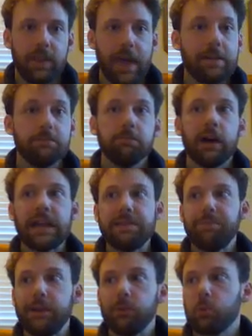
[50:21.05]
that
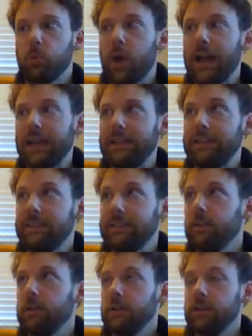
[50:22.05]
might be right